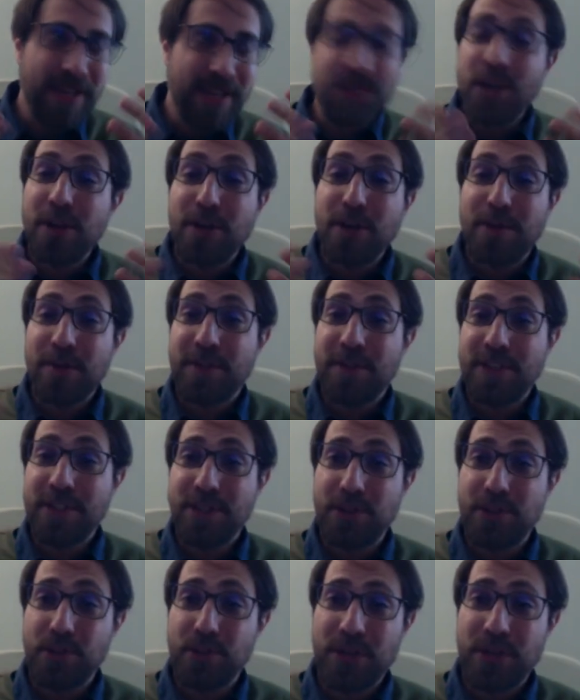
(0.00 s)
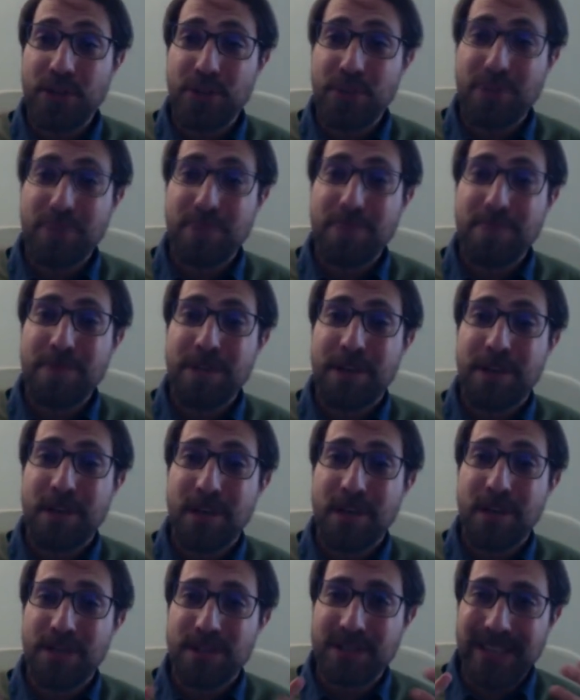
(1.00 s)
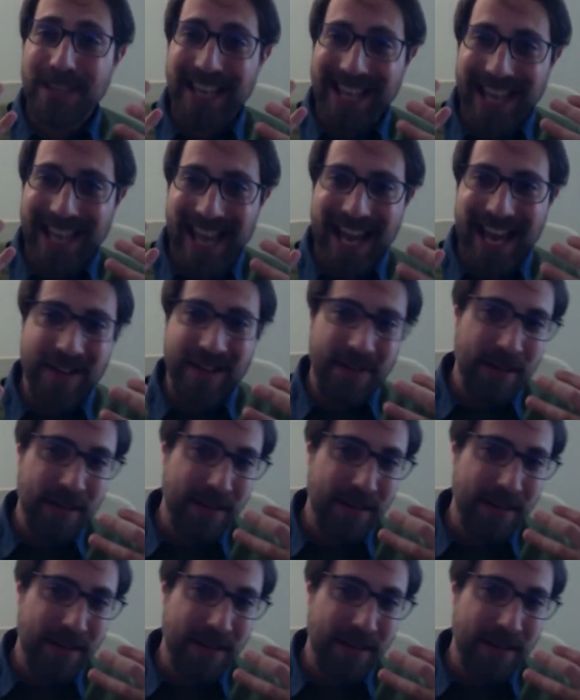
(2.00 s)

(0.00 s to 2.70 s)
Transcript: it's not a perfect situation because again